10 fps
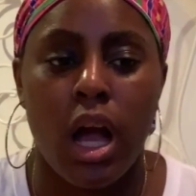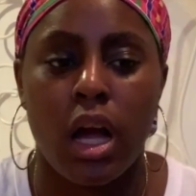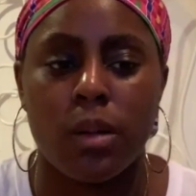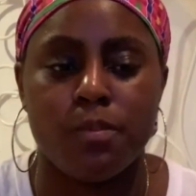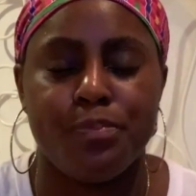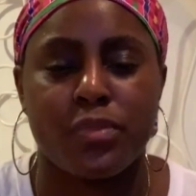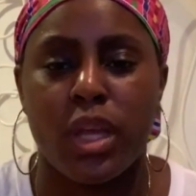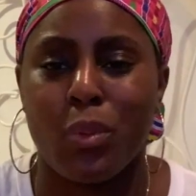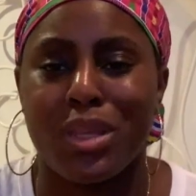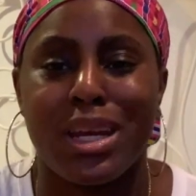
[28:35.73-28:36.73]

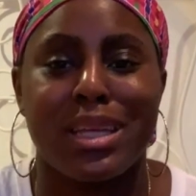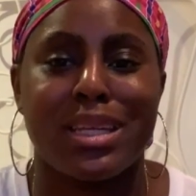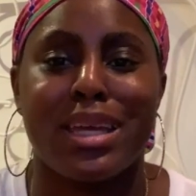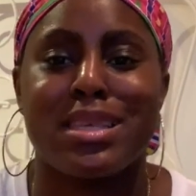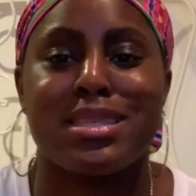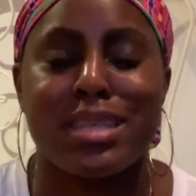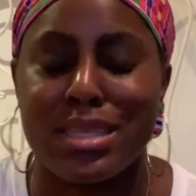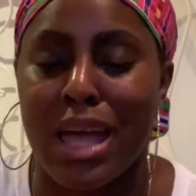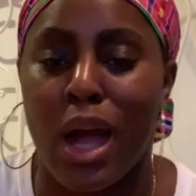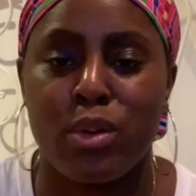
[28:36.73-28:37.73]
And within like the next
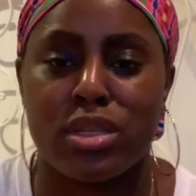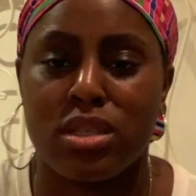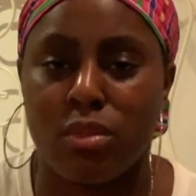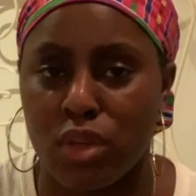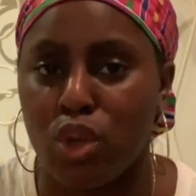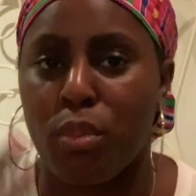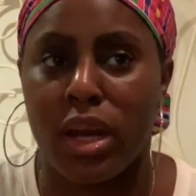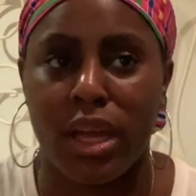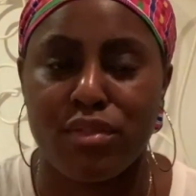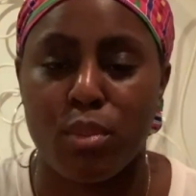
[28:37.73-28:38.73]
6 hours or something, you
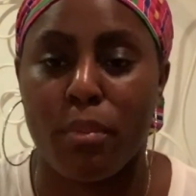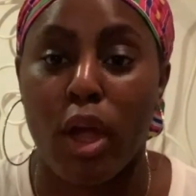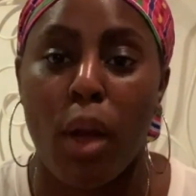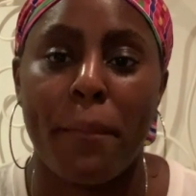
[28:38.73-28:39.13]
probably have to put back on.